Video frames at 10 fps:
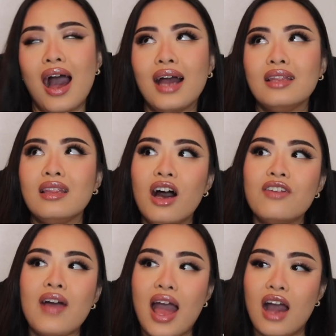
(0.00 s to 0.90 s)
I
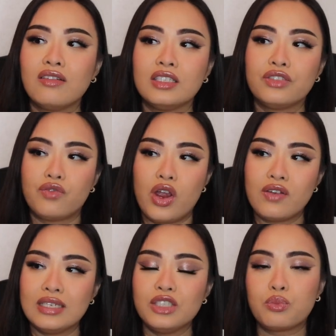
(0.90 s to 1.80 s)
love how this
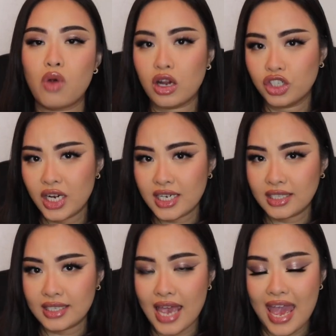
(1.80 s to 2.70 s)
fragrance
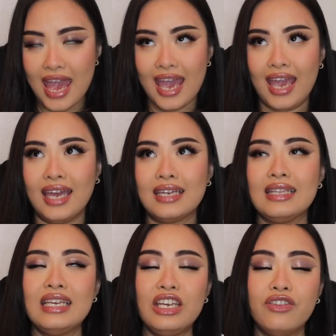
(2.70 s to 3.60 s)
projects
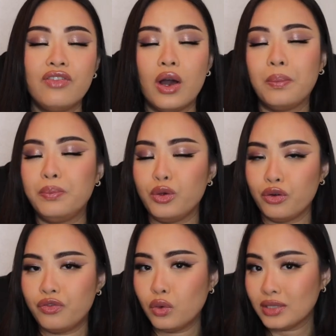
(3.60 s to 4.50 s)
and leave a
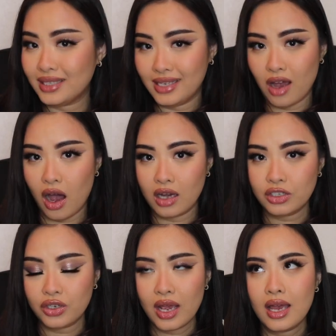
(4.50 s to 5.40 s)
beautiful
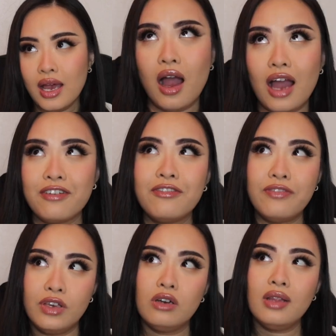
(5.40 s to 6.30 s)
sillage. I
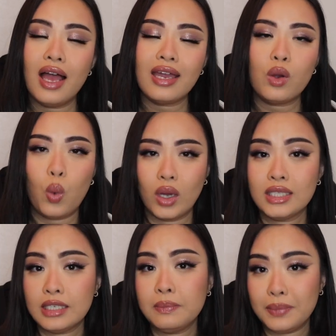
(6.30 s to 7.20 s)
feel like
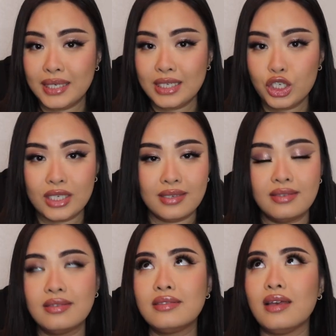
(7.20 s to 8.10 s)
Quentin Bisch is
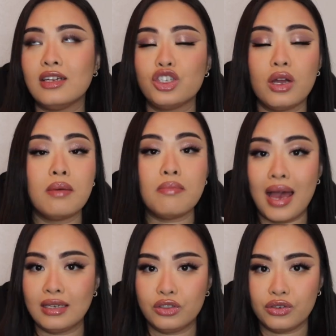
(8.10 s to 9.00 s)
such a
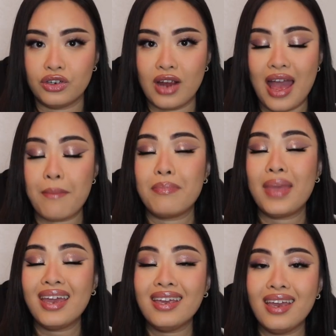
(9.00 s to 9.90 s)
master at
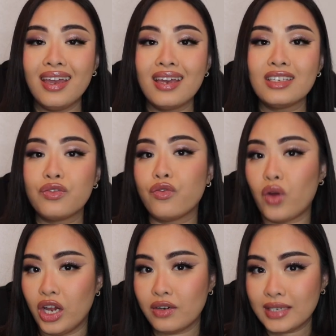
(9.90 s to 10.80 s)
making his
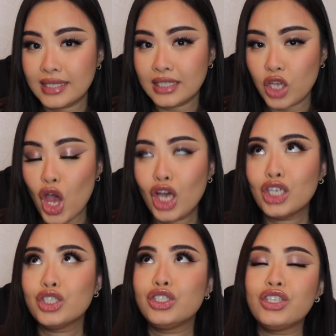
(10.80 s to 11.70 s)
fragrance
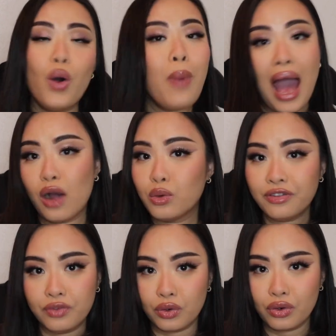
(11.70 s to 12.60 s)
so
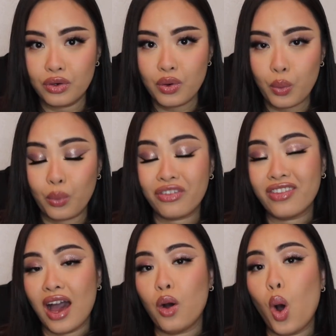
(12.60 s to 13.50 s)
powerful
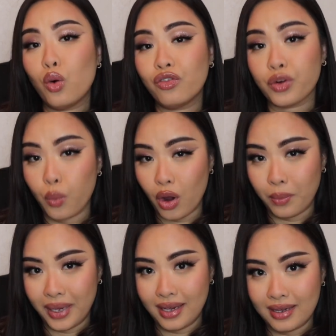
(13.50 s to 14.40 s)
without
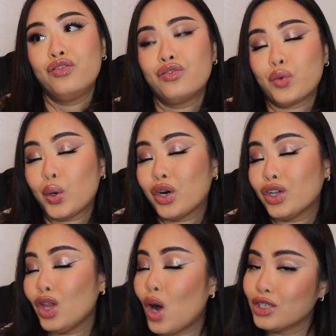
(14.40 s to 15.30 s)
overwhelming. For
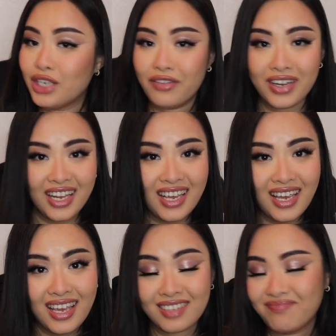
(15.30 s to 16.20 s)
the
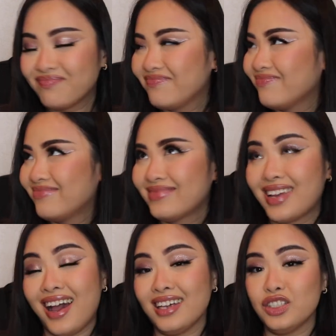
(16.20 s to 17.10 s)
longevity,
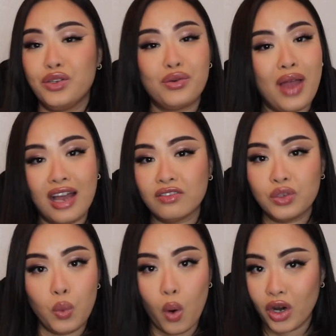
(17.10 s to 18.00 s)
Guys, you don't have
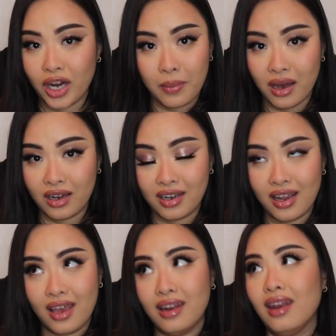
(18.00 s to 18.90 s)
to worry about
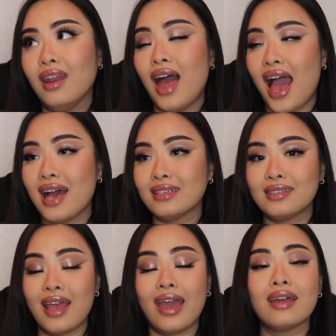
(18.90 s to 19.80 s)
it. It
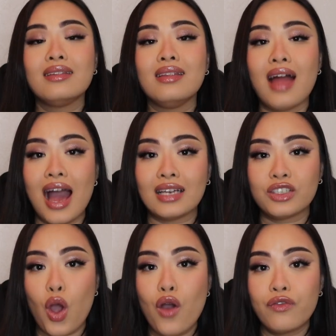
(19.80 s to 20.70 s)
lasts and
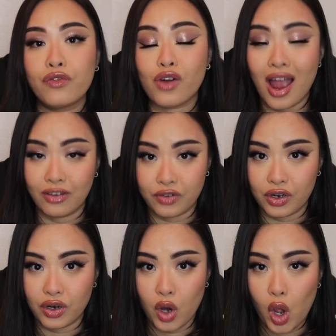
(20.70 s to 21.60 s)
lasts forever,